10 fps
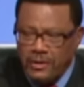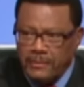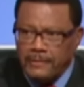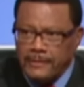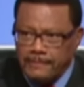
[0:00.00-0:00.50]

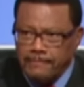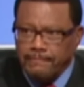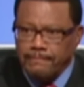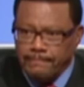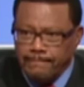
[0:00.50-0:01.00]
took care of me.
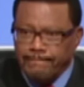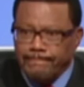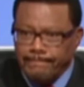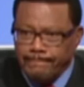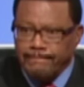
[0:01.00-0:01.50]
They're still in my
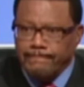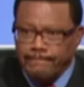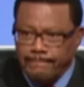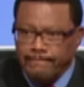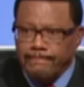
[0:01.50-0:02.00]
life to
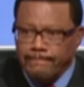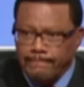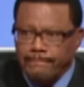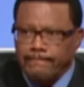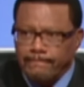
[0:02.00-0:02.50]
this day.
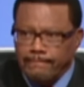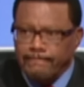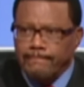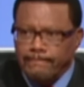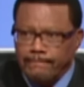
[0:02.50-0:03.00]
Um, I
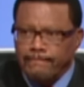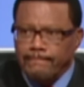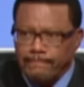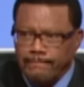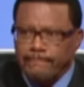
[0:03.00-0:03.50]
consider them
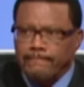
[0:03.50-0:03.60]
my actual